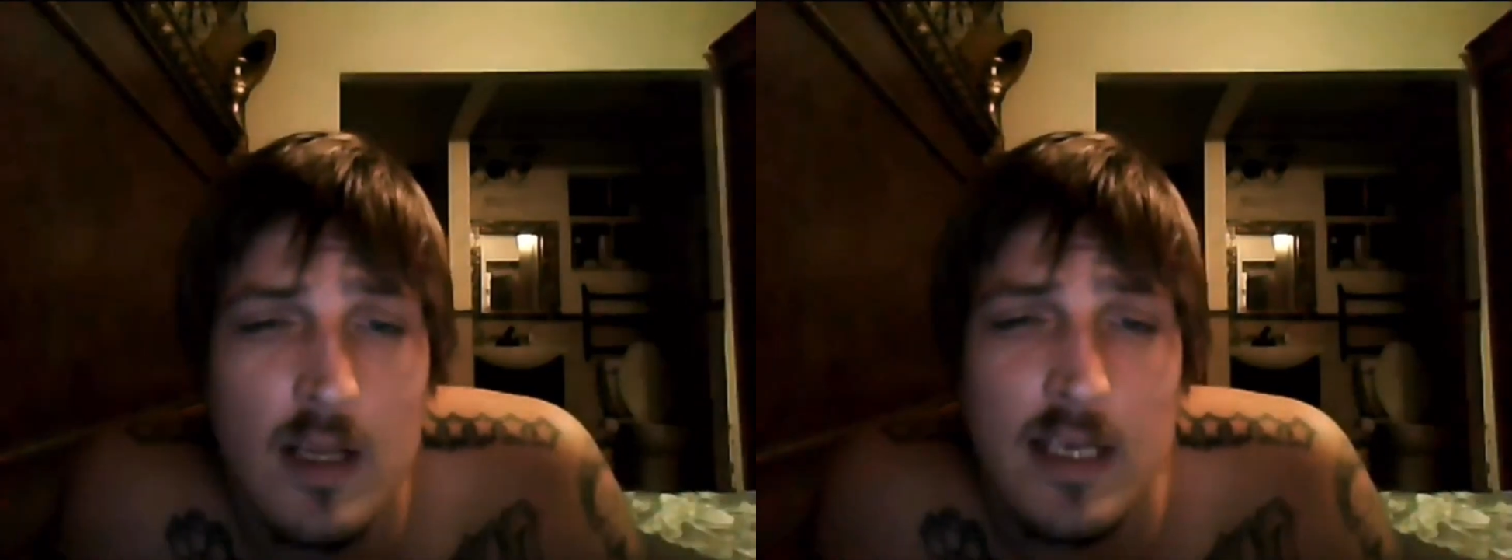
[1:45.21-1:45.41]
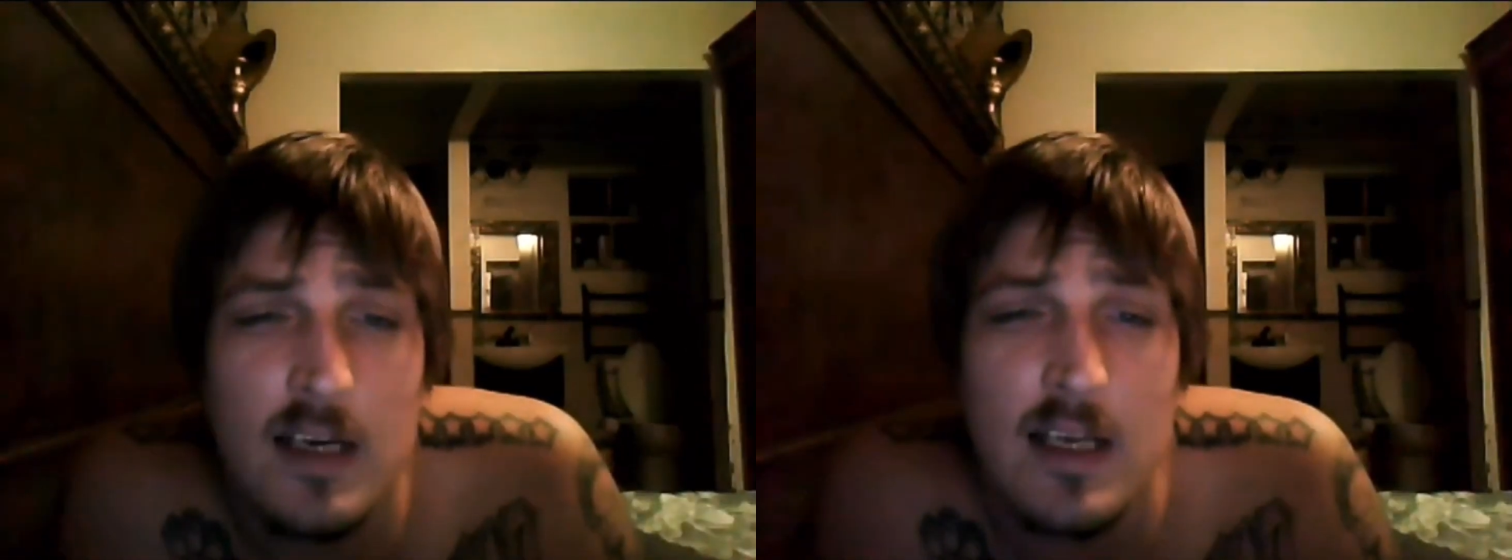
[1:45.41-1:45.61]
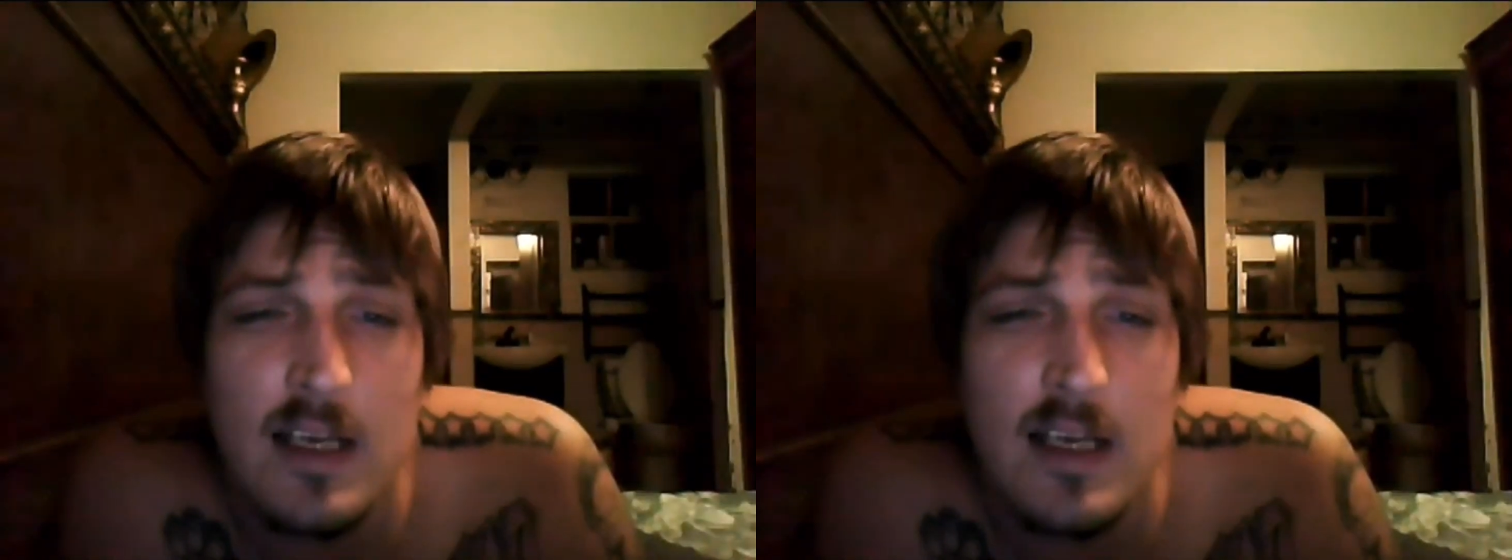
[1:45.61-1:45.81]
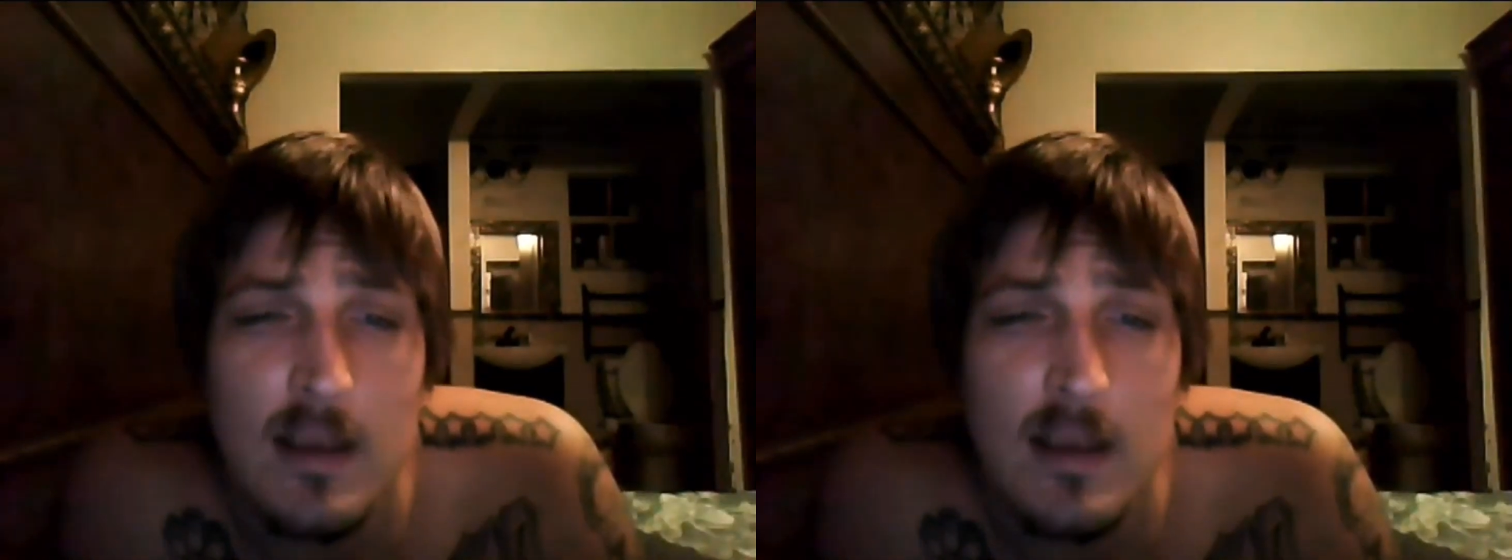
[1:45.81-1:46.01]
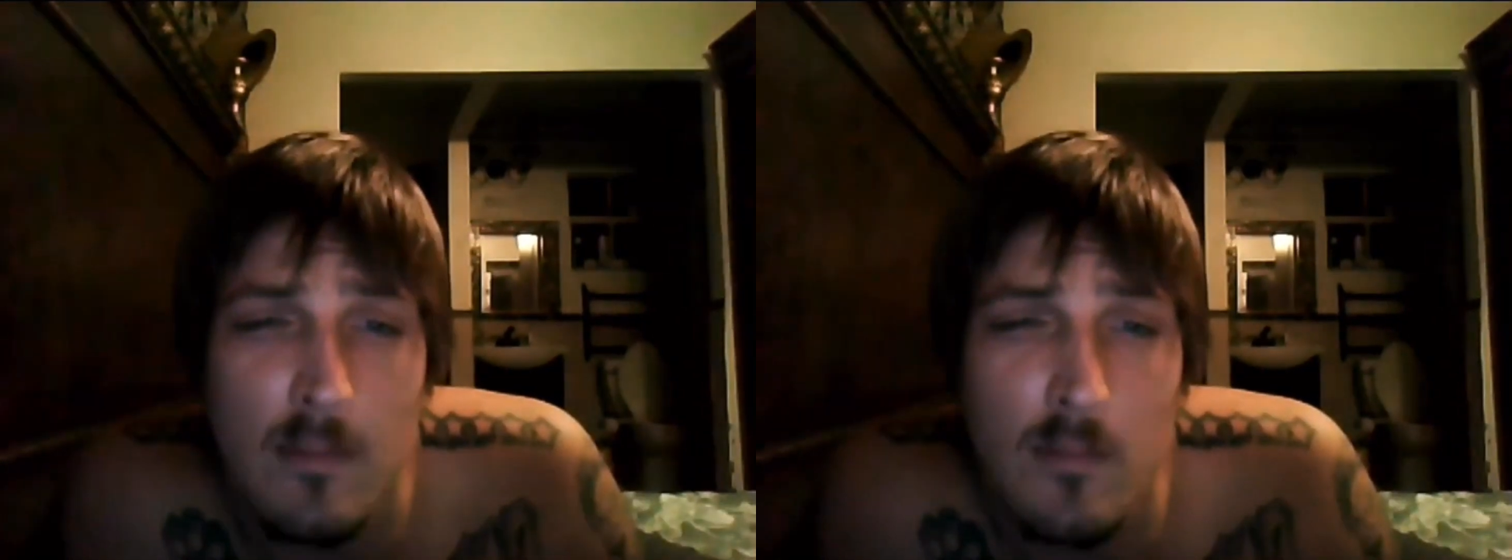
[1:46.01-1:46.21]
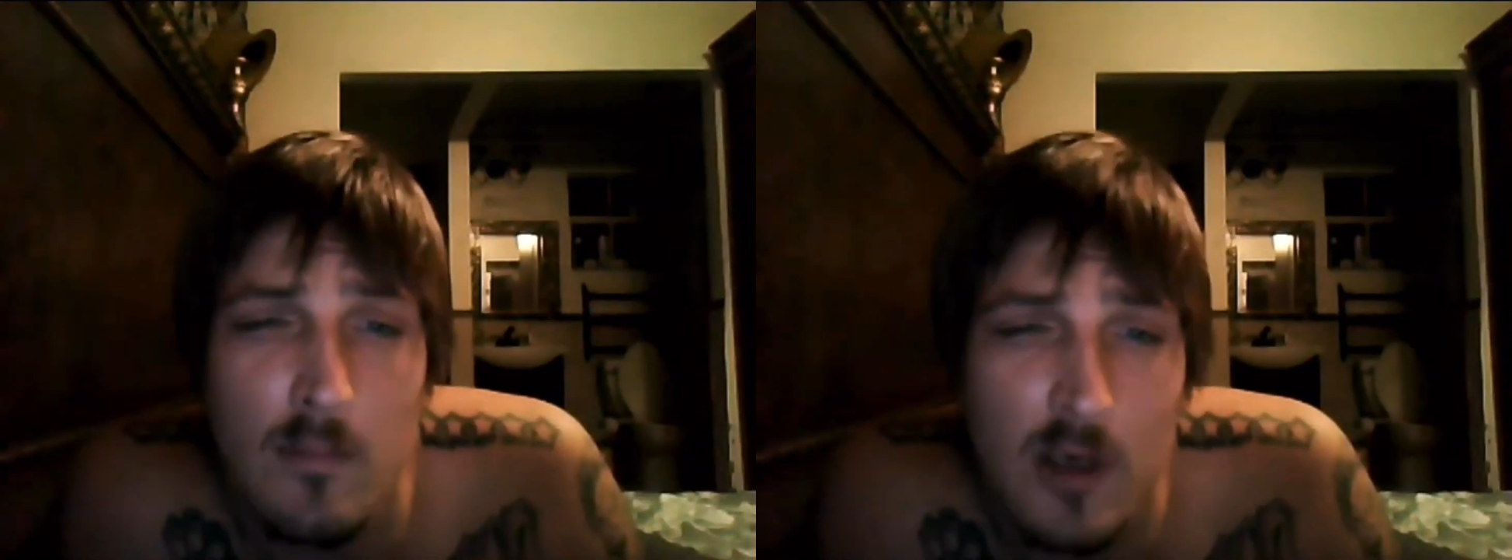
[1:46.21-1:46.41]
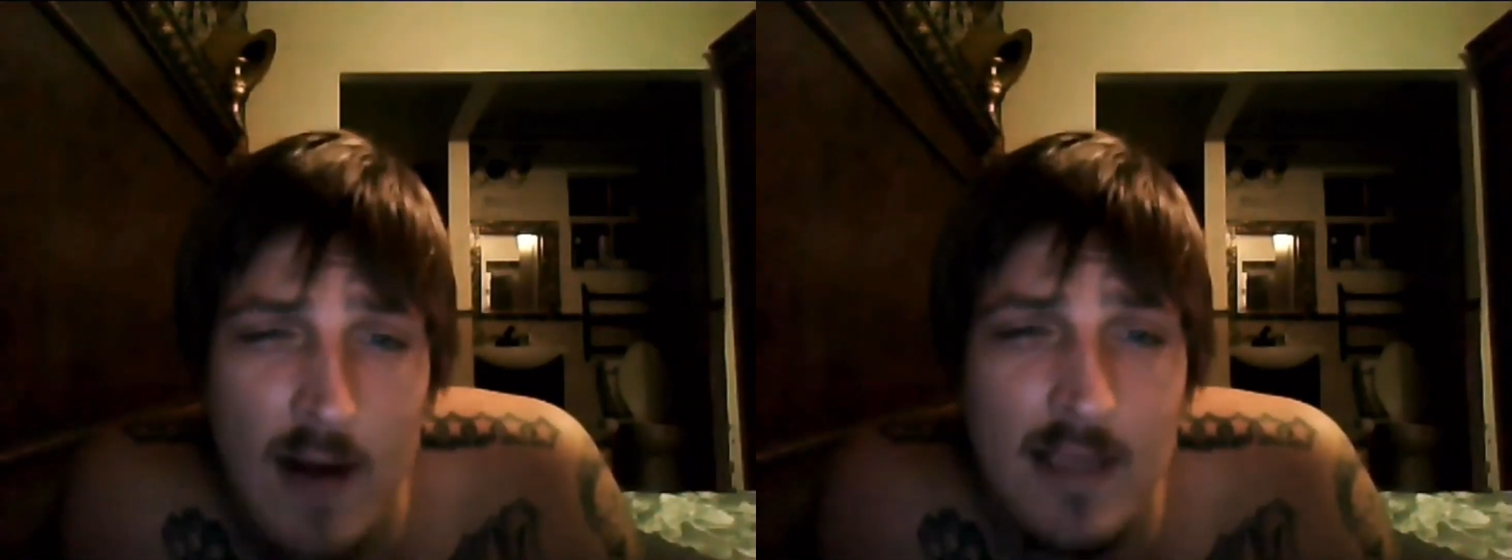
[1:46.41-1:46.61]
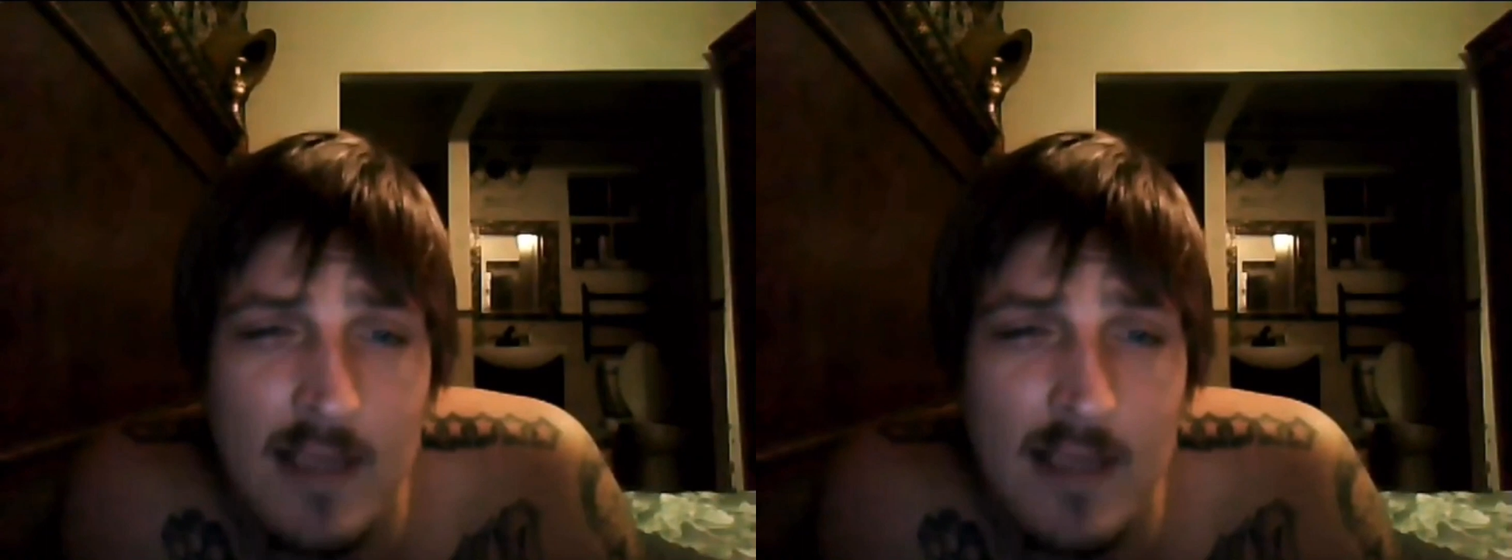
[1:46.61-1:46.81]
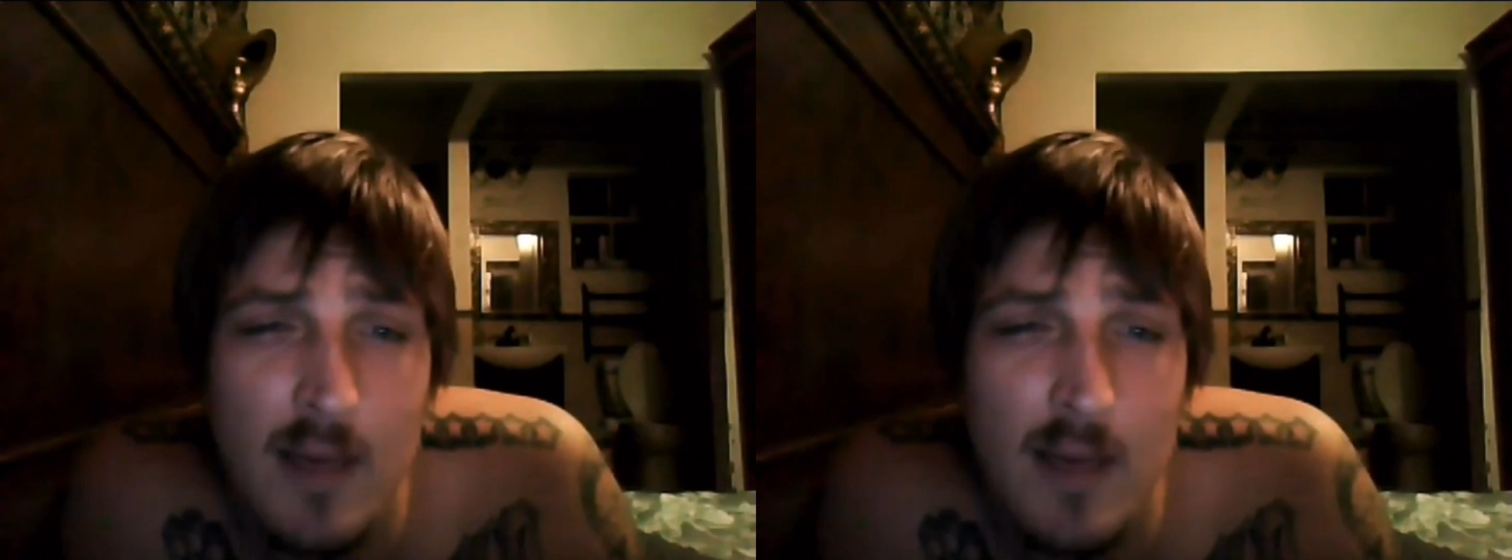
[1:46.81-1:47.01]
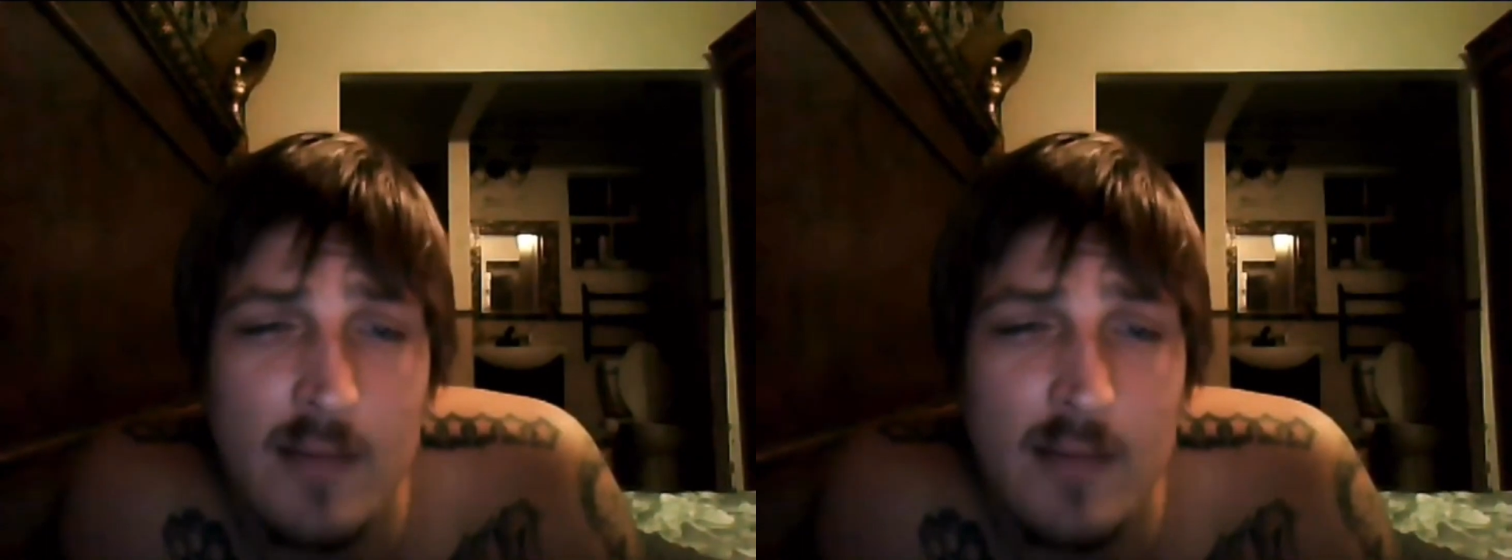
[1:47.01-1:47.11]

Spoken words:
He done cracked the man